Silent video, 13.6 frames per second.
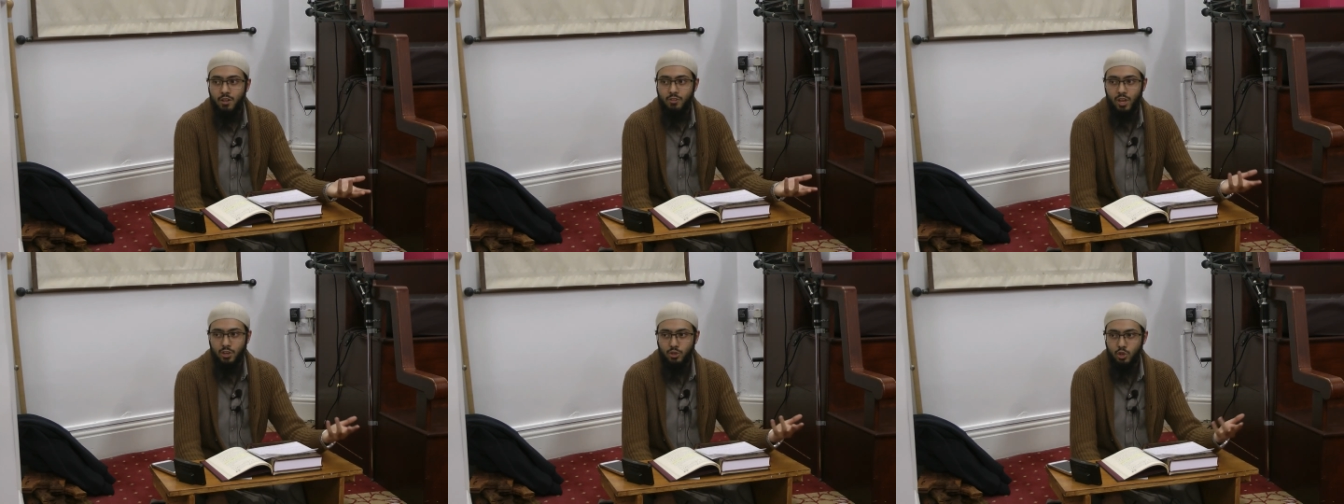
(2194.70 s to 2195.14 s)

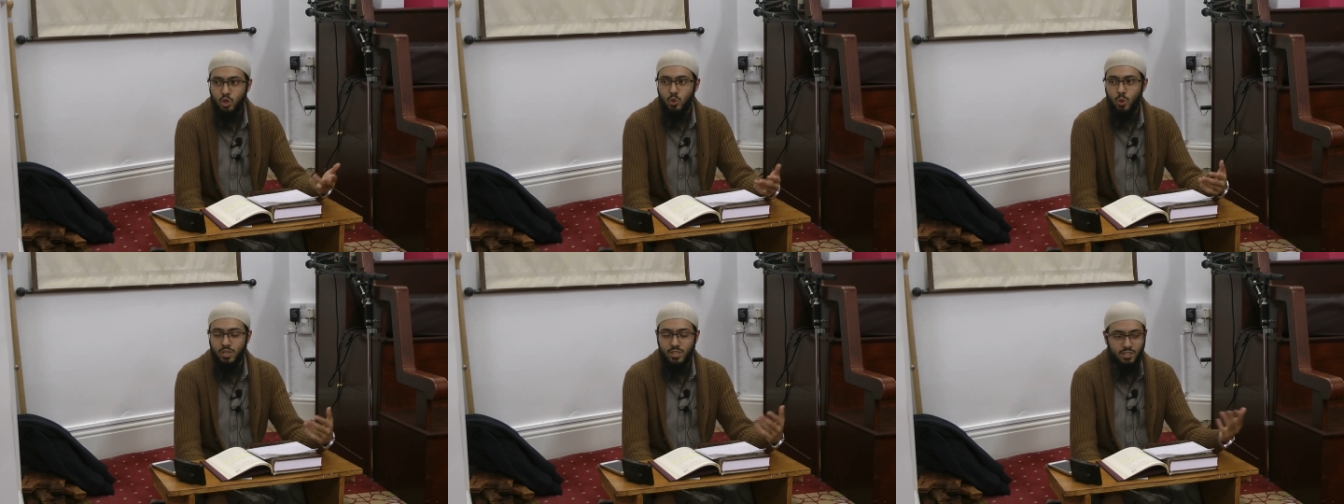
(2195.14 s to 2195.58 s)
They
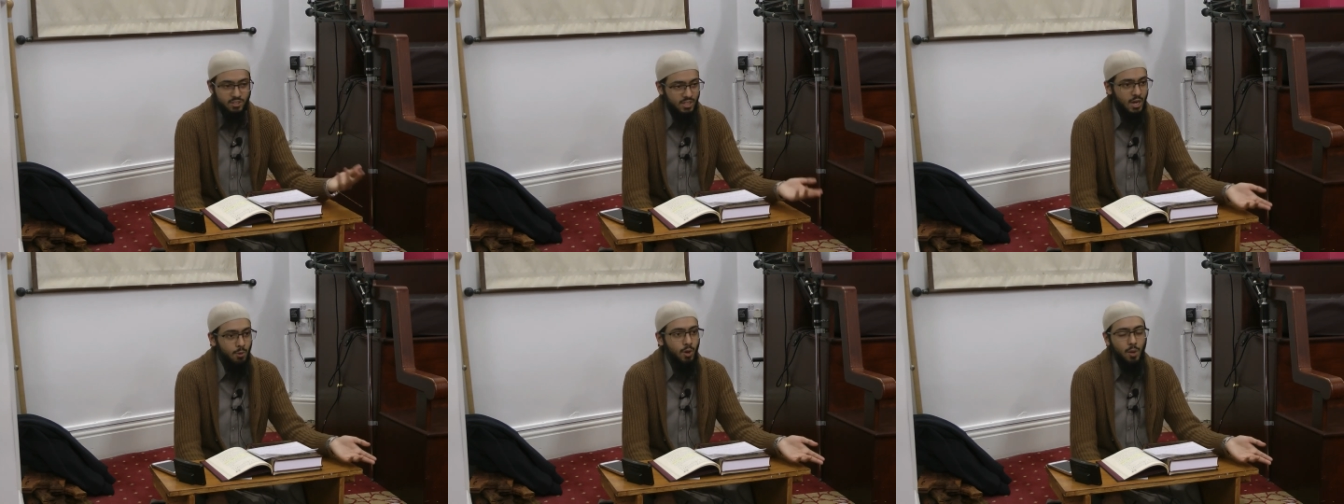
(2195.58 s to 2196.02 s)
knew what
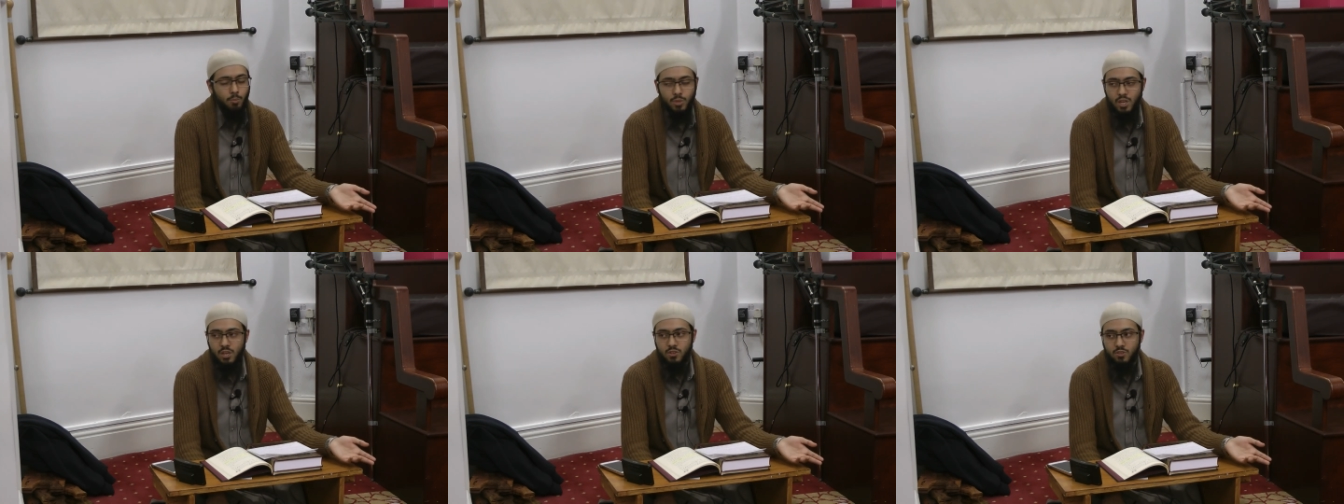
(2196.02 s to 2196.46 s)
istawa
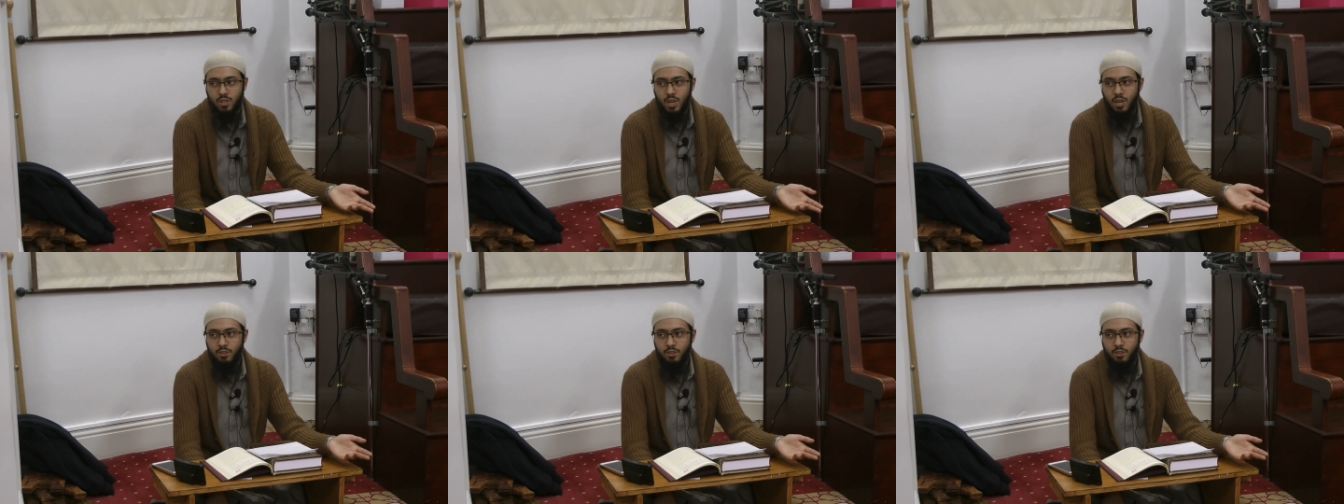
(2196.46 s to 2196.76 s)
means.